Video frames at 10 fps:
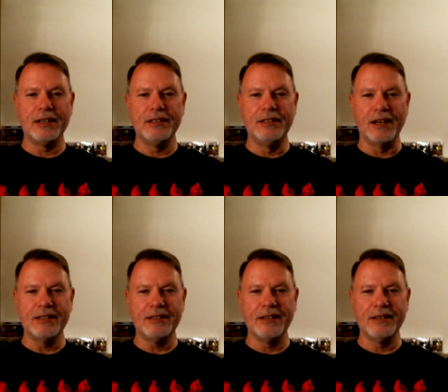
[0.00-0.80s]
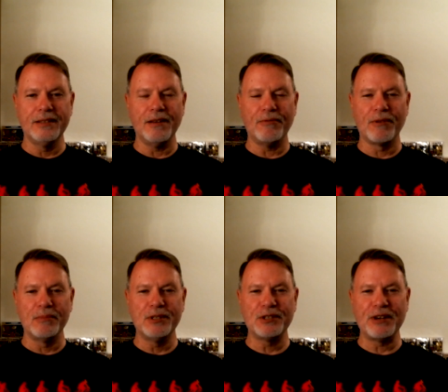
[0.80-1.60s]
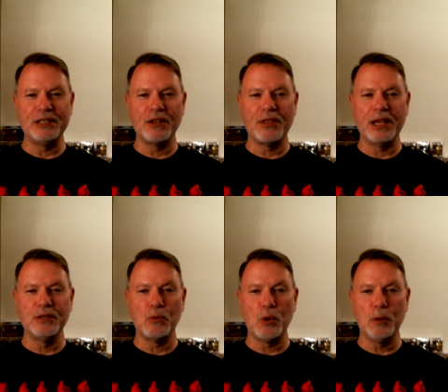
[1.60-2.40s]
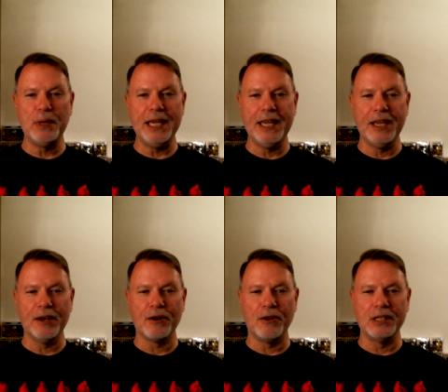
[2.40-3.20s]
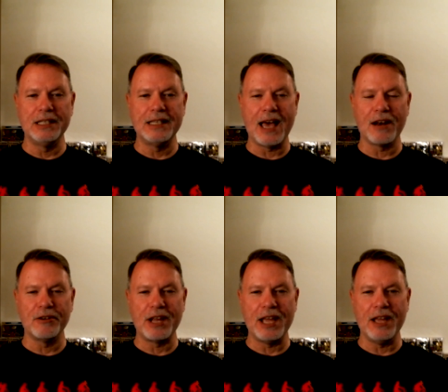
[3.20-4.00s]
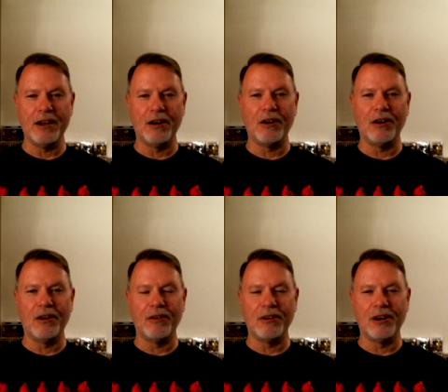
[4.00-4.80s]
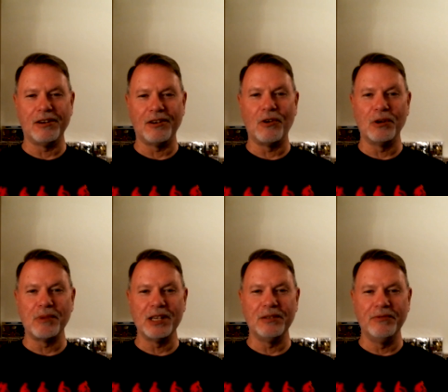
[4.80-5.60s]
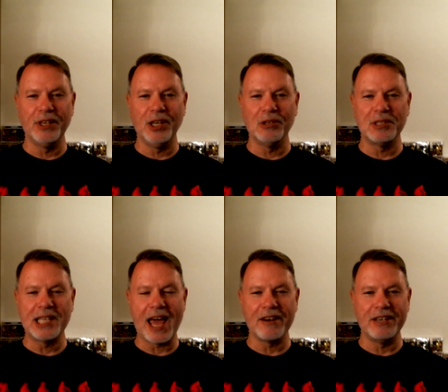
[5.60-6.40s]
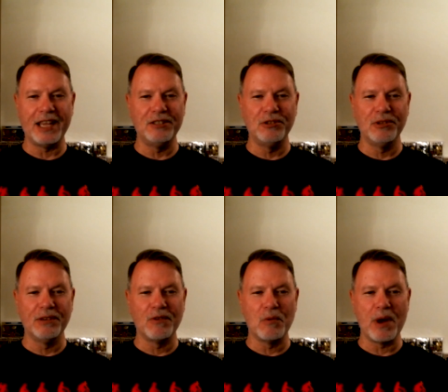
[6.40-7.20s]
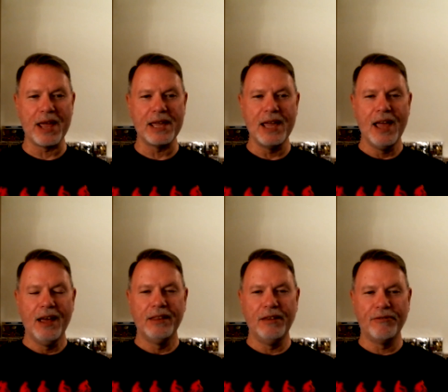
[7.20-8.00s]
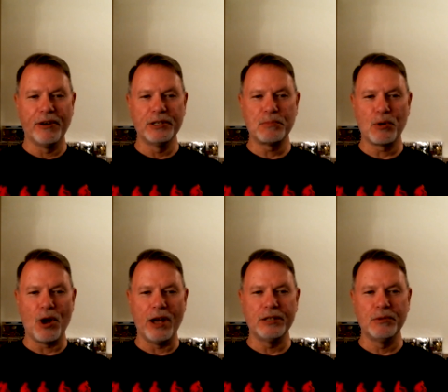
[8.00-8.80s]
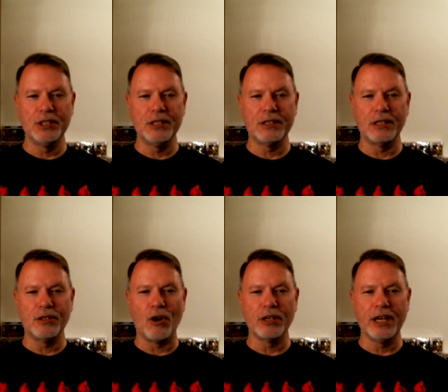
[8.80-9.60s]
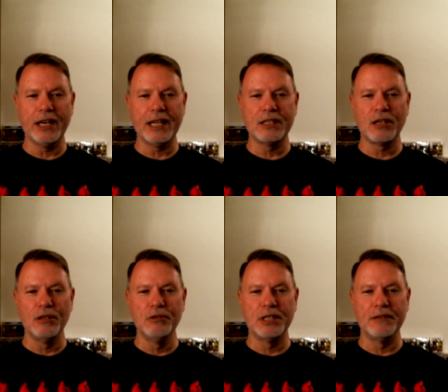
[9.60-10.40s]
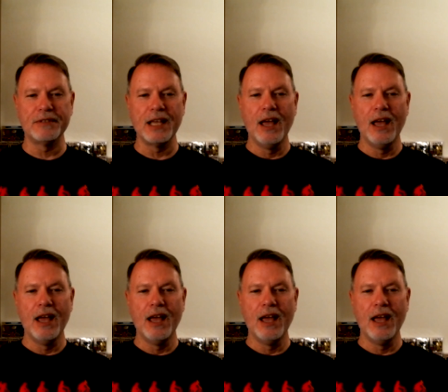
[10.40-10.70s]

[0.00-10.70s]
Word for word: Dustin from Stranger Things will be here on Saturday, uh, uh, uh, on my video Saturday, to give away the first prize, which is the Target exclusives